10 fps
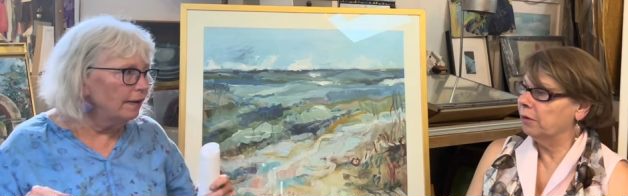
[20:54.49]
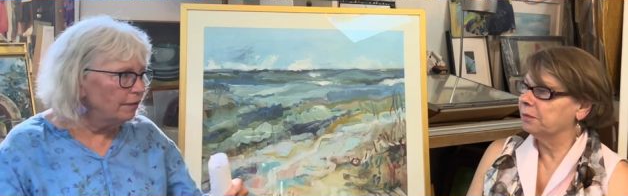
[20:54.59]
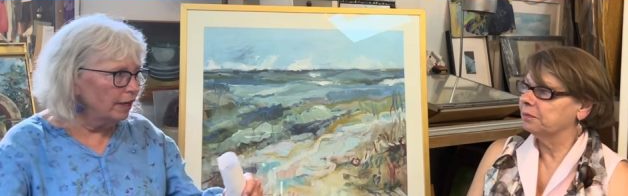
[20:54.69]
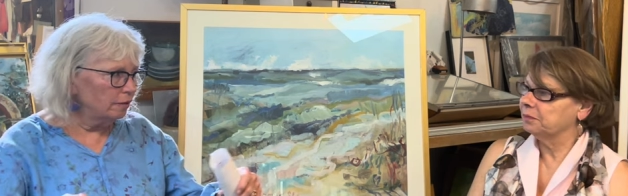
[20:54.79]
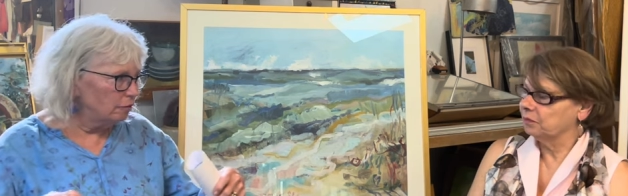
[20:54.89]
Speaker 1: and
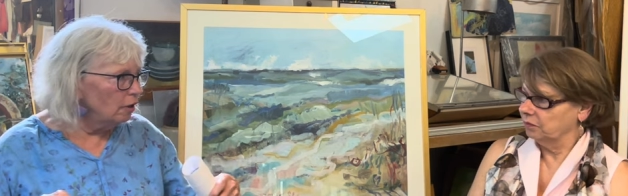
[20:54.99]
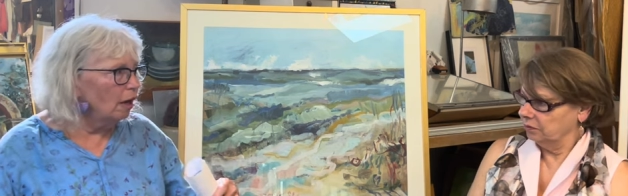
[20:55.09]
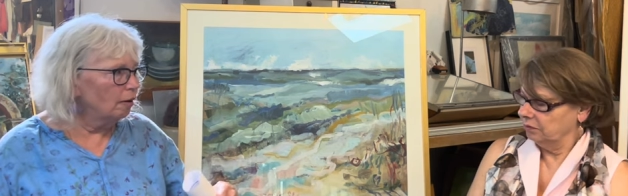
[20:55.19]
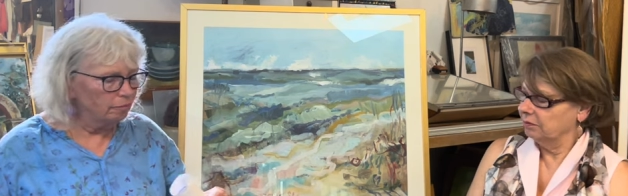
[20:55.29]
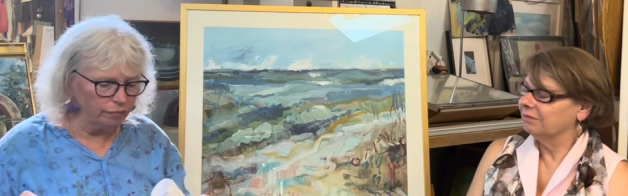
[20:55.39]
then
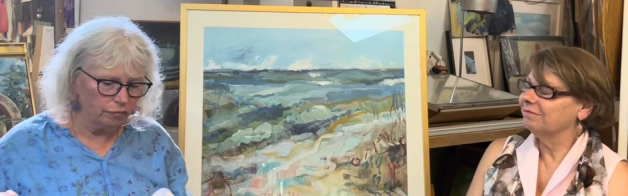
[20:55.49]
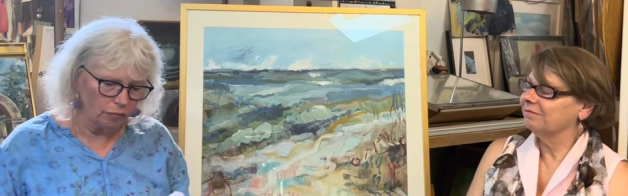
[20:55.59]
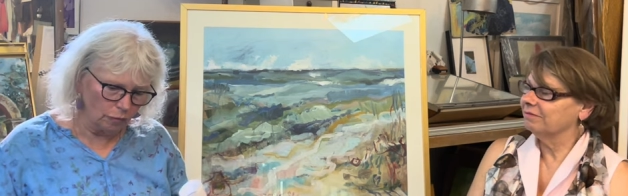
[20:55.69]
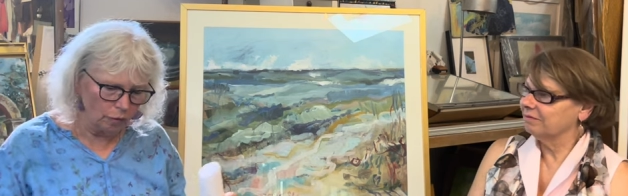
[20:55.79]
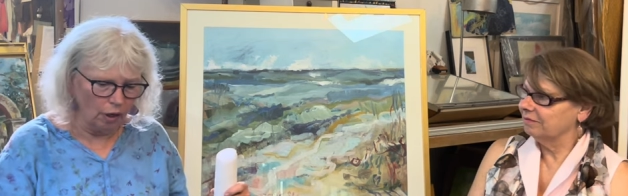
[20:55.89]

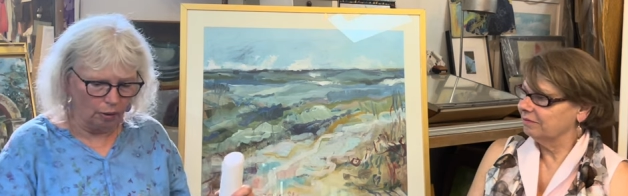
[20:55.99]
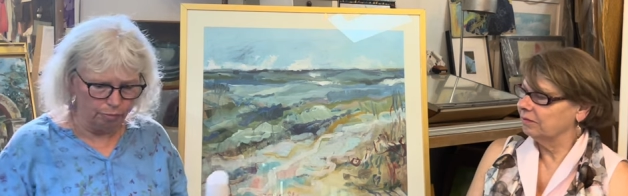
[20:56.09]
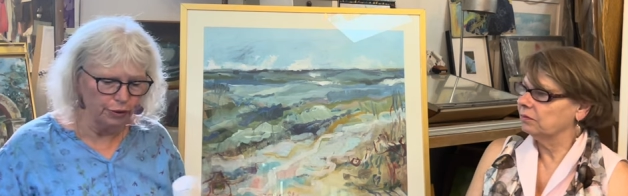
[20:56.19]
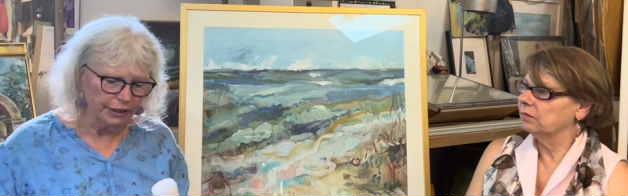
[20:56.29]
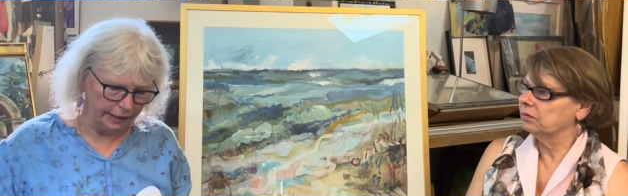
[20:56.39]
um,
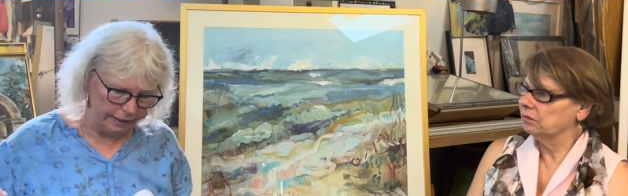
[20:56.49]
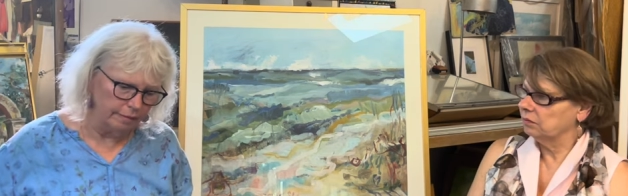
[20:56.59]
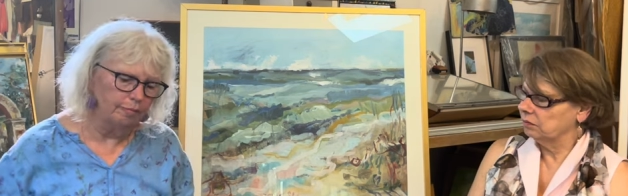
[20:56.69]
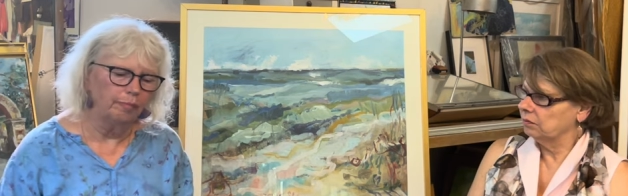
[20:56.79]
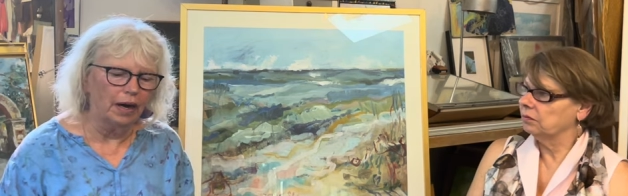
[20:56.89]
uh, printed
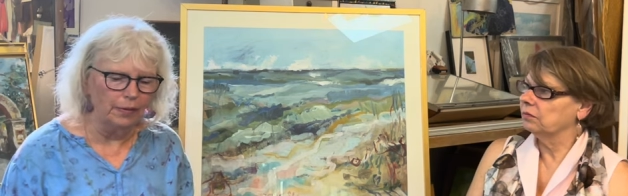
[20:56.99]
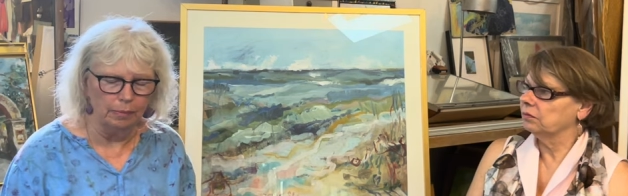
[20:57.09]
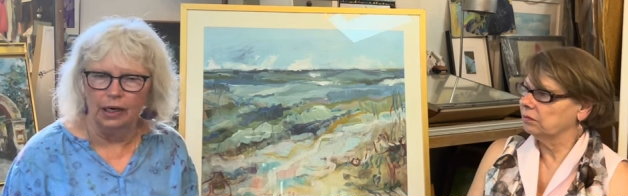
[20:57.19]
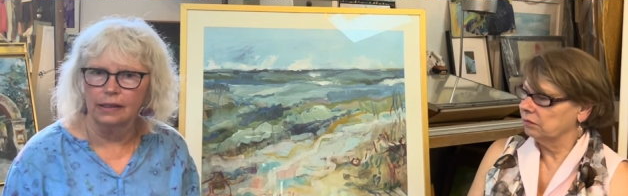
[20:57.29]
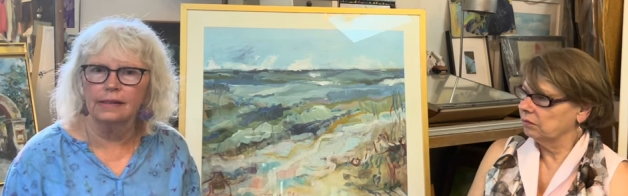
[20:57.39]
by the
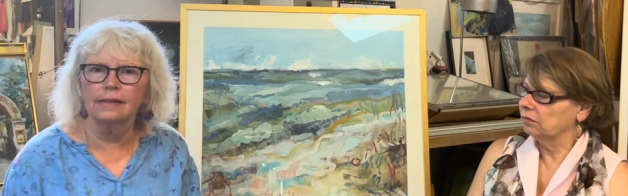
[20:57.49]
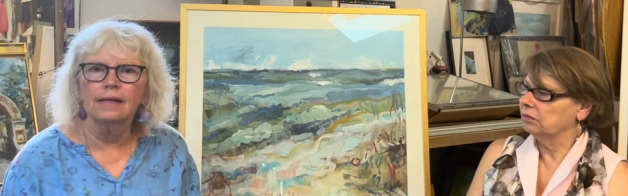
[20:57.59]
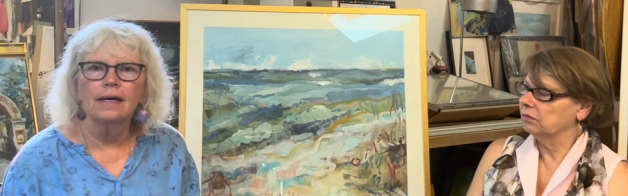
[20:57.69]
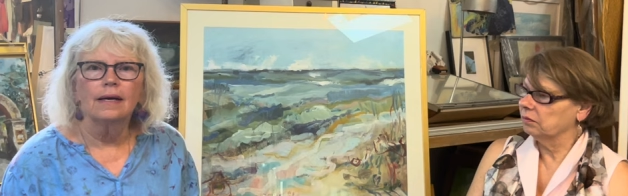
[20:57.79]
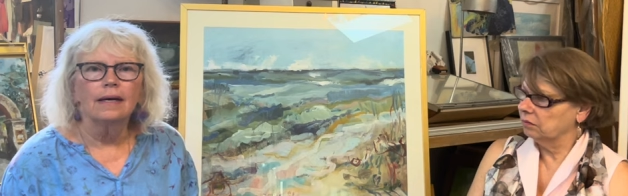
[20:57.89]
monks
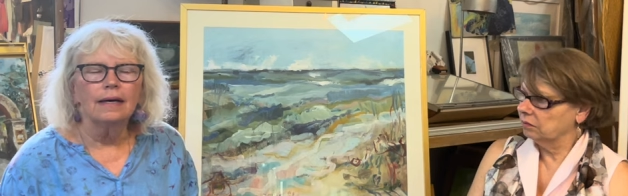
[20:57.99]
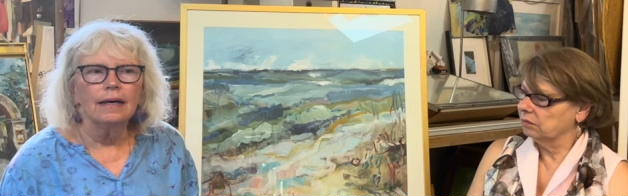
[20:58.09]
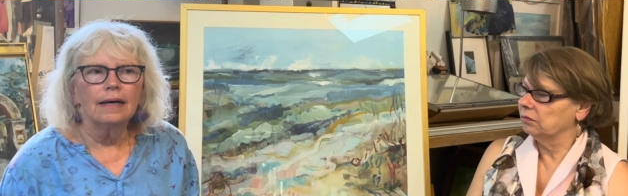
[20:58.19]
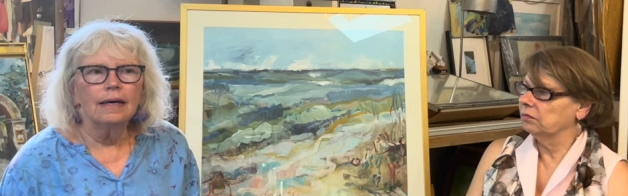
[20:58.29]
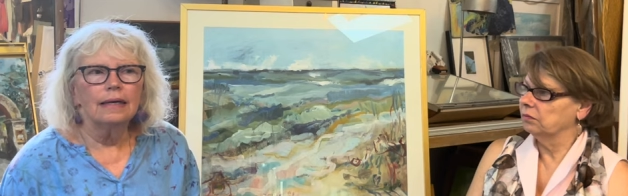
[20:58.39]

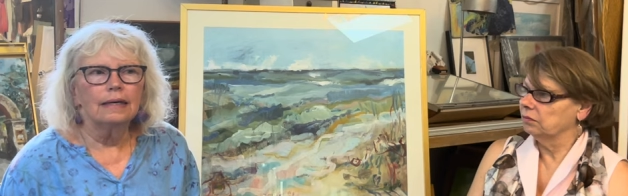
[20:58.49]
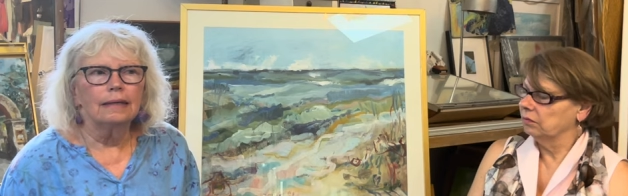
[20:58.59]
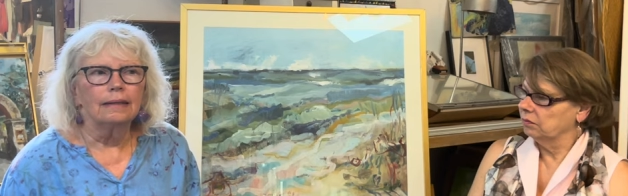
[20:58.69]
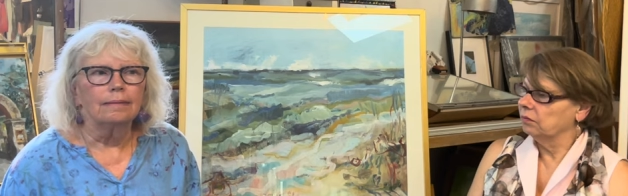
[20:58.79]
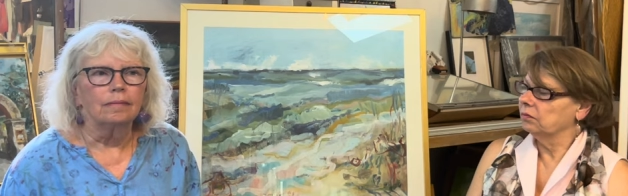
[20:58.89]

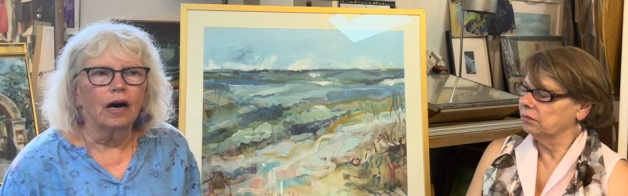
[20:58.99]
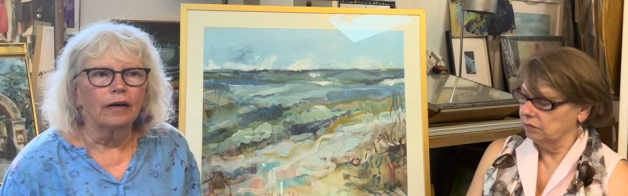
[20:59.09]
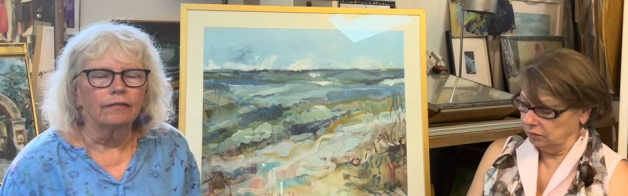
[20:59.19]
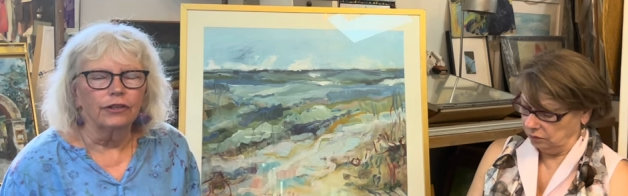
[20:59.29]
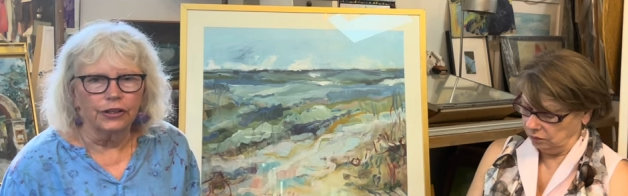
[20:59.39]
um,
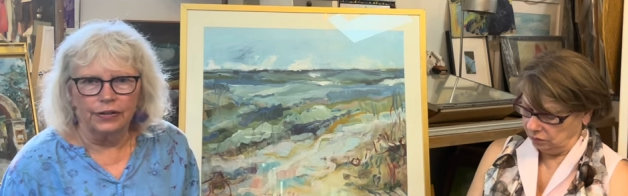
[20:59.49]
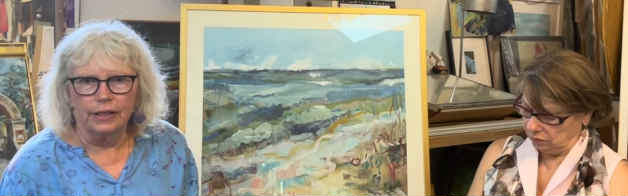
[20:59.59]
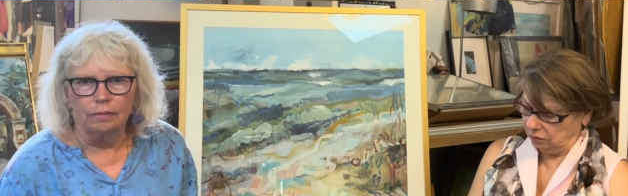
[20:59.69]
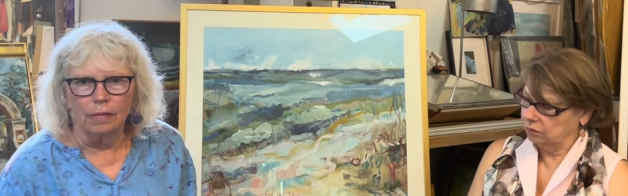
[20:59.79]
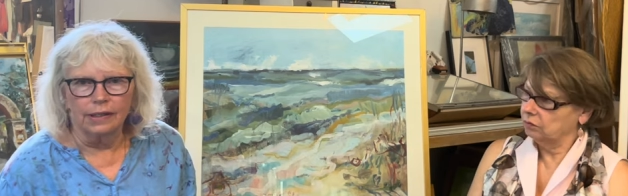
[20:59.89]
on very
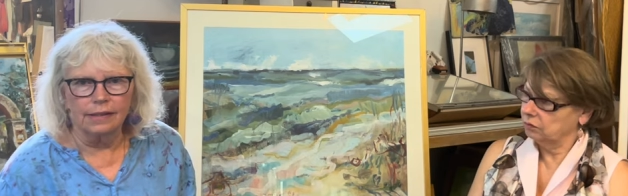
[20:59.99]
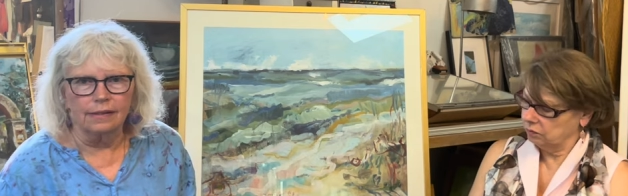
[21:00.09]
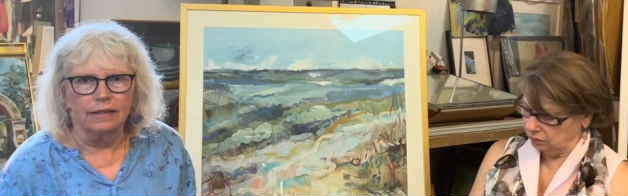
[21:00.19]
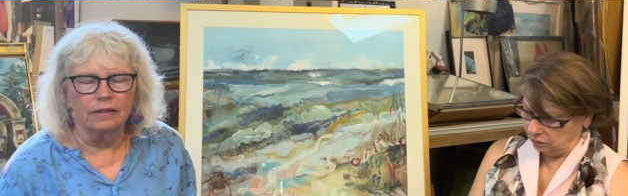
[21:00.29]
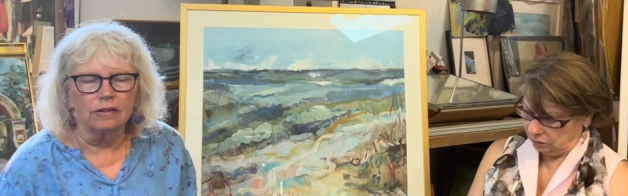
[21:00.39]
thin
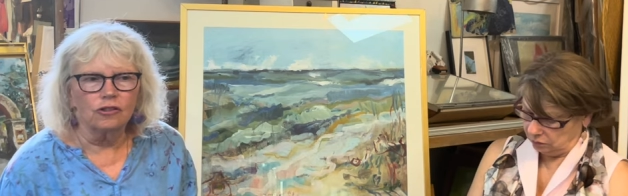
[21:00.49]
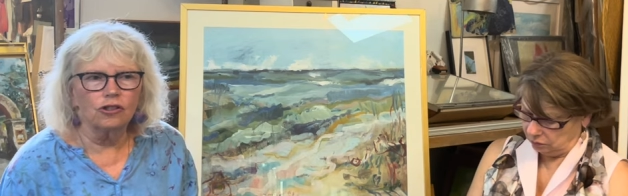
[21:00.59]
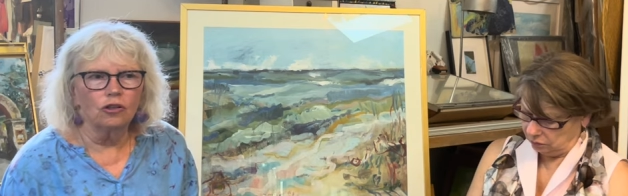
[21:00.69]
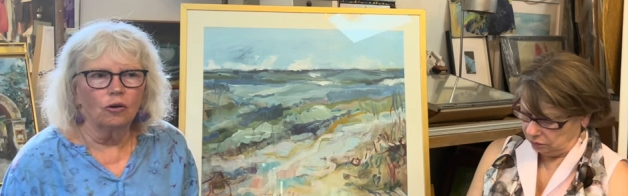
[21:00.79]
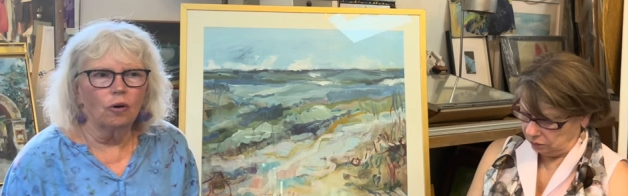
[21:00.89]
muslin.
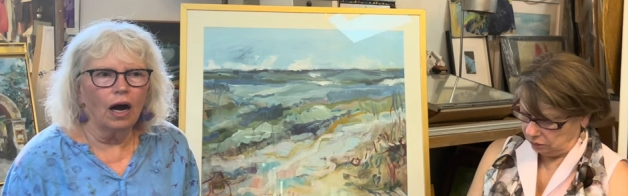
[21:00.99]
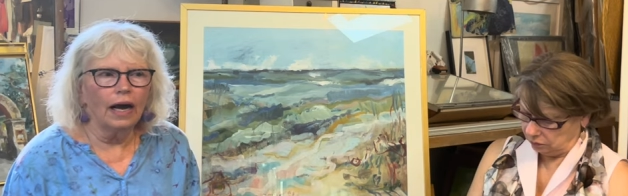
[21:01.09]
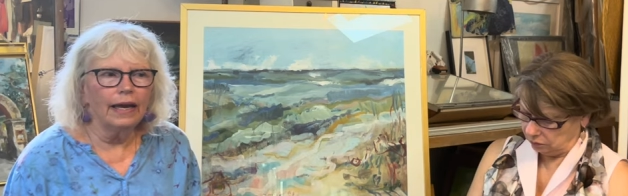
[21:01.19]
So I